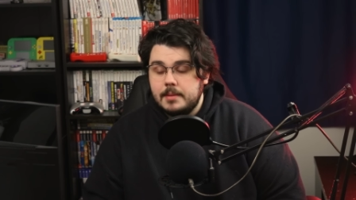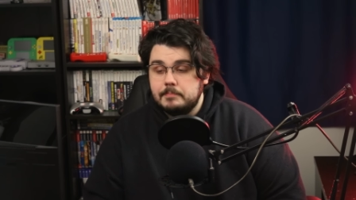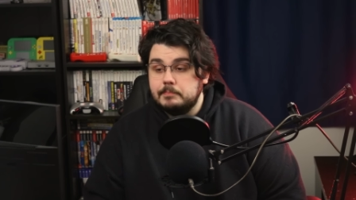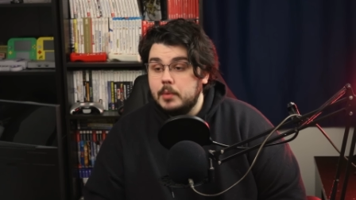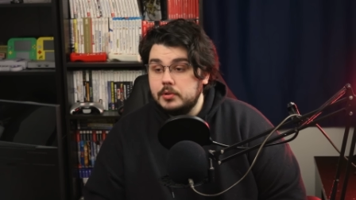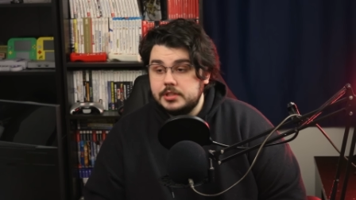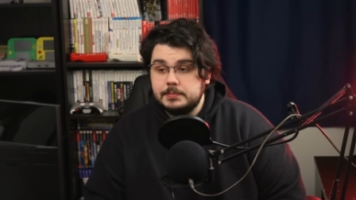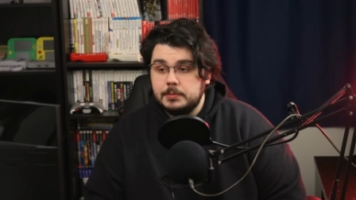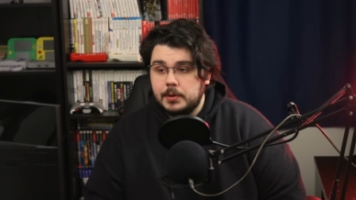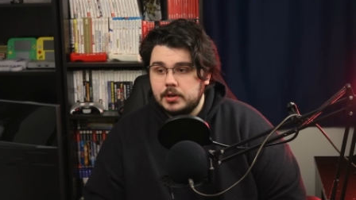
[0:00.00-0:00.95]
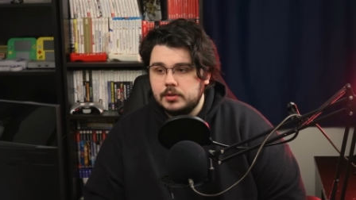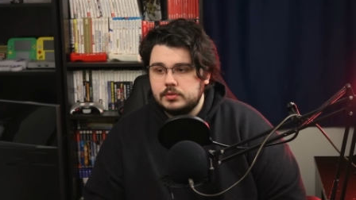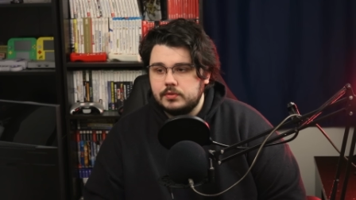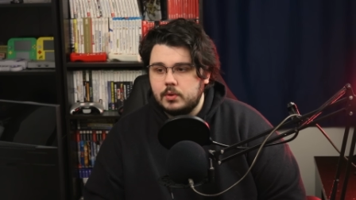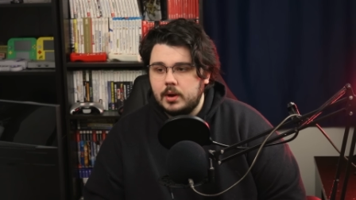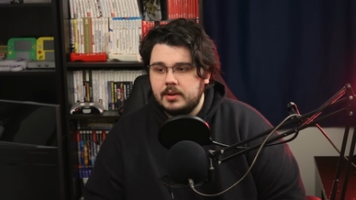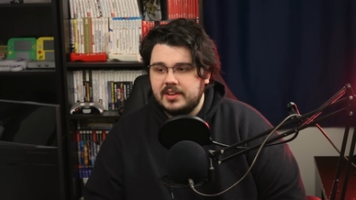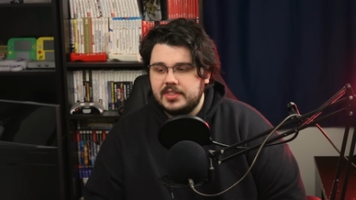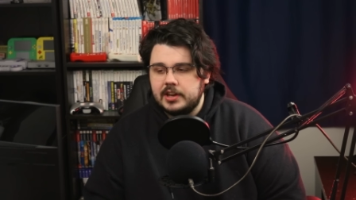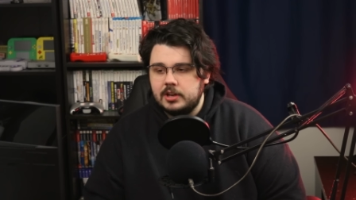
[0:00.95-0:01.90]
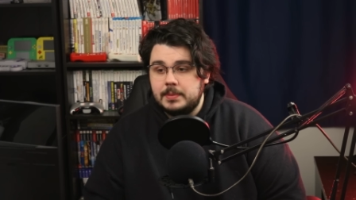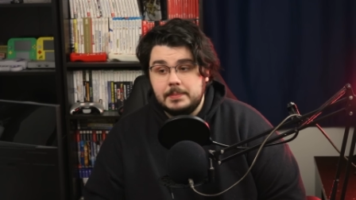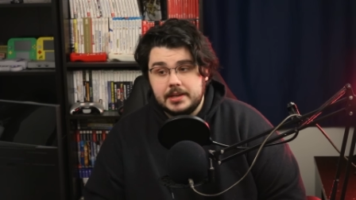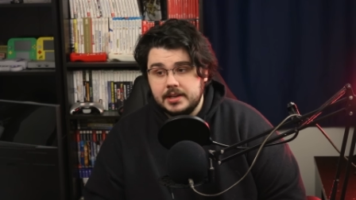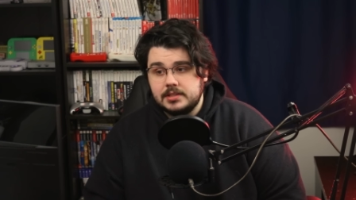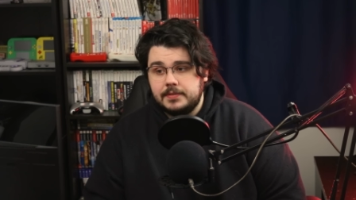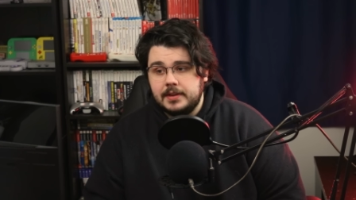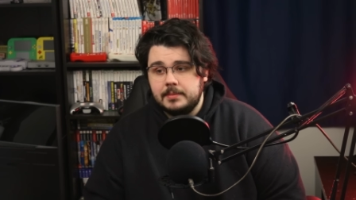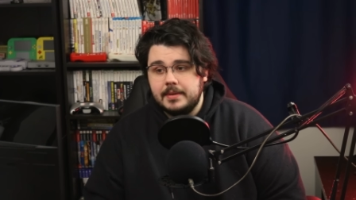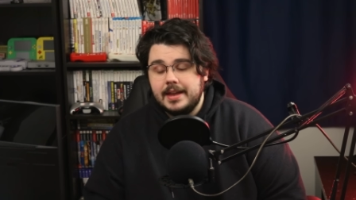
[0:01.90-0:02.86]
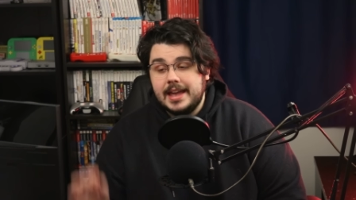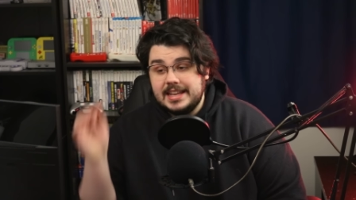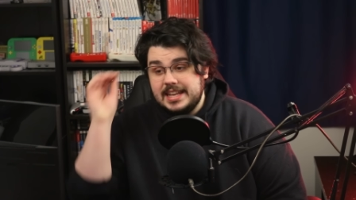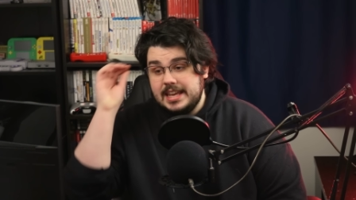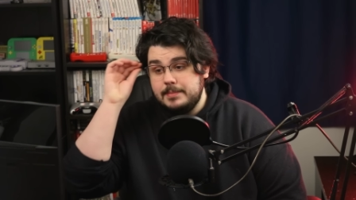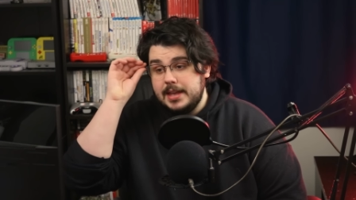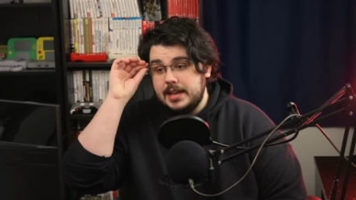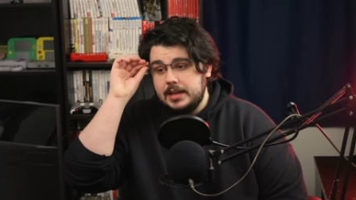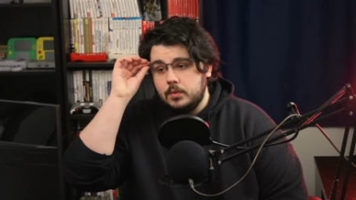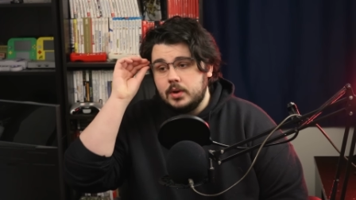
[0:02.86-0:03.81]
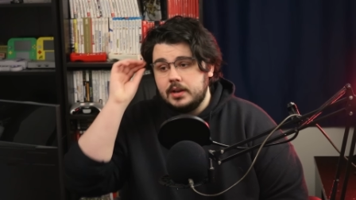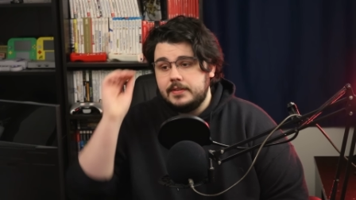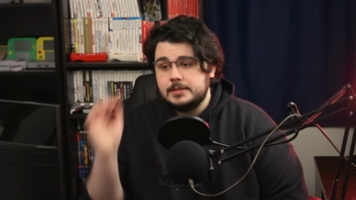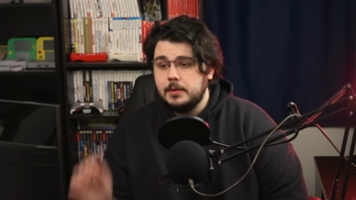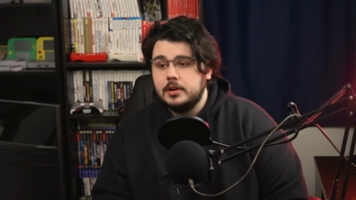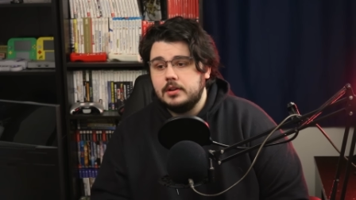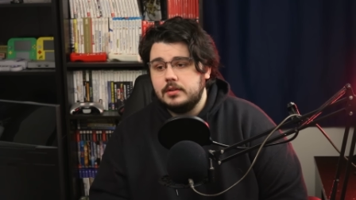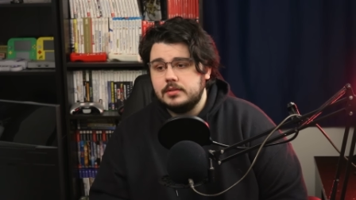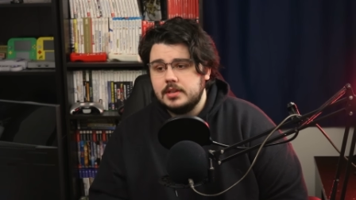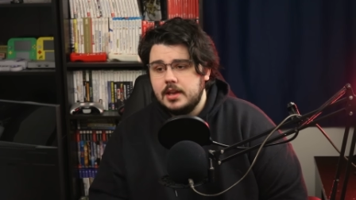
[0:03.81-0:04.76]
multiple partners requiring therapy because of him, and him hitting one of his partners.